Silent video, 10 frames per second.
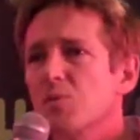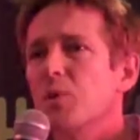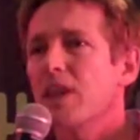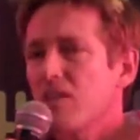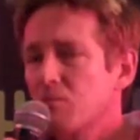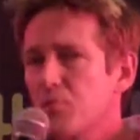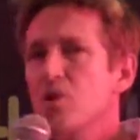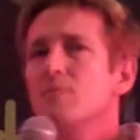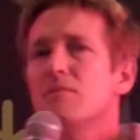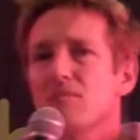We were going to have a
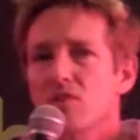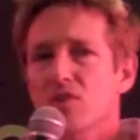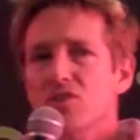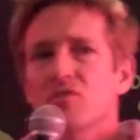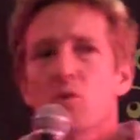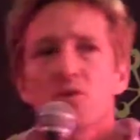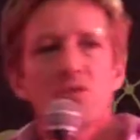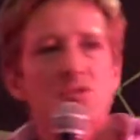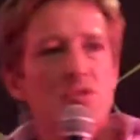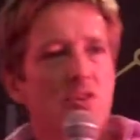premium version of
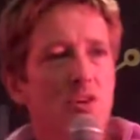Wotnews dot